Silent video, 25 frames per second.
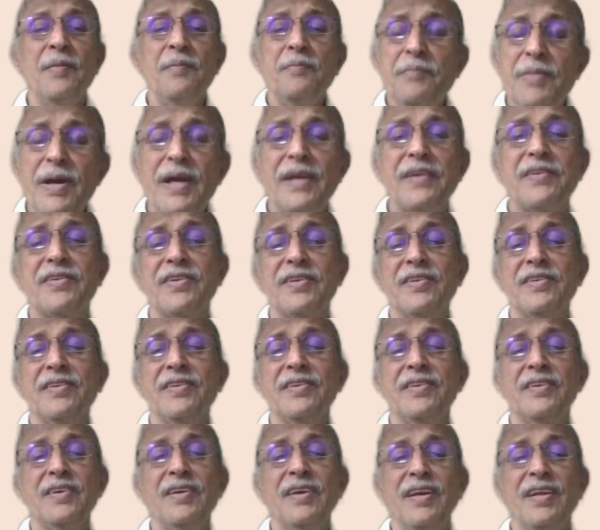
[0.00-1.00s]
But
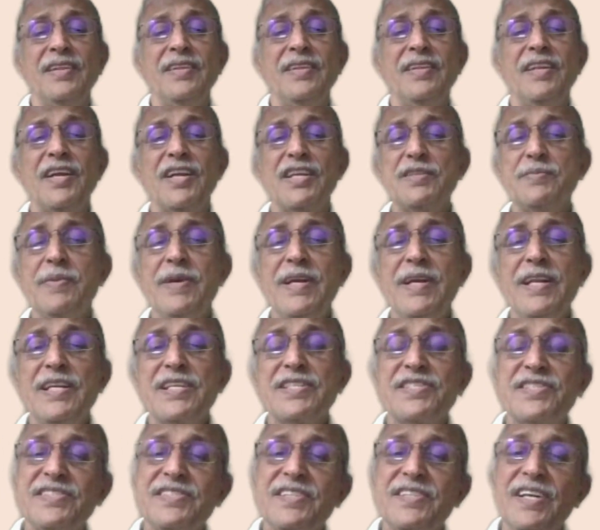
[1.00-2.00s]
there has been a
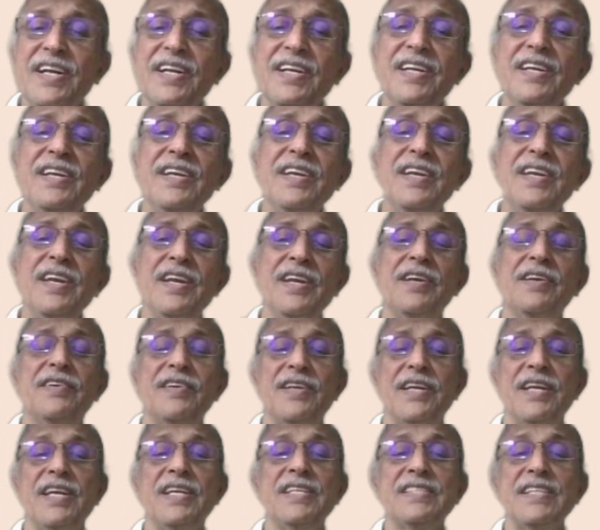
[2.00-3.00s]
steady
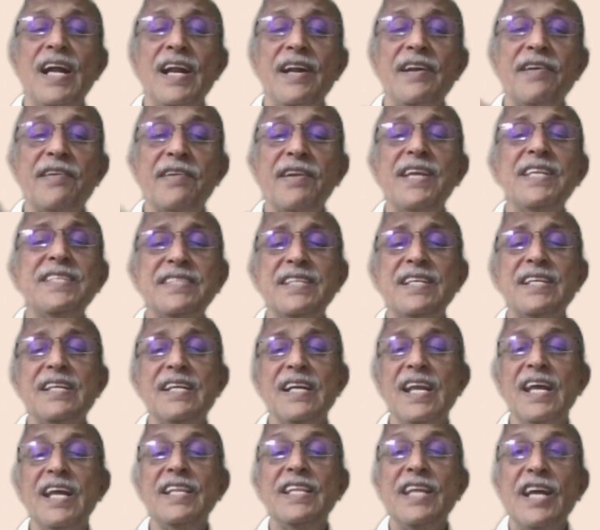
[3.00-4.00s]
increase, and
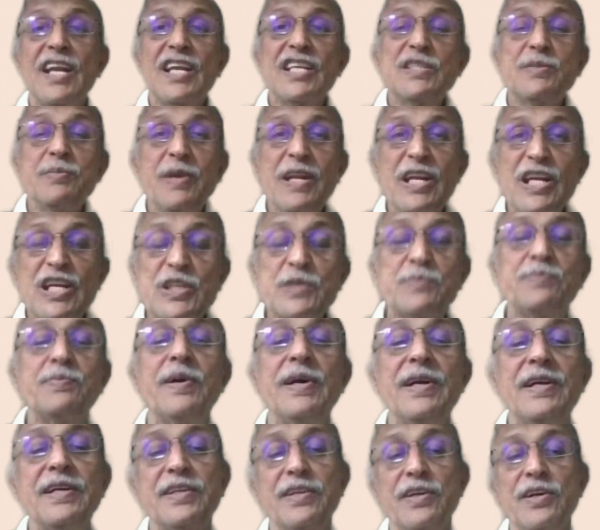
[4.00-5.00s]
recently there has been a
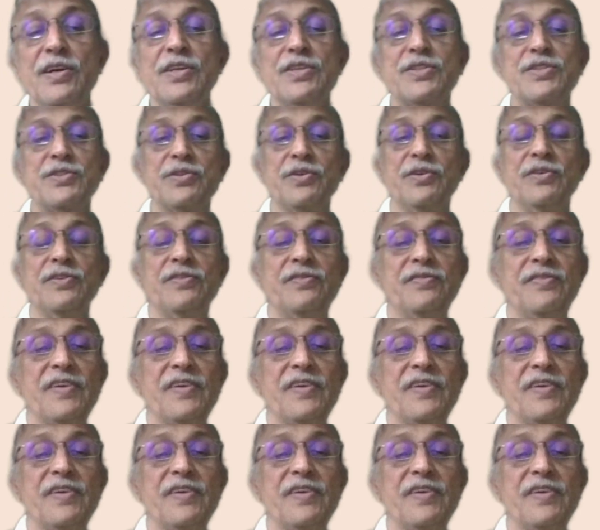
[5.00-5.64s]
spurt also.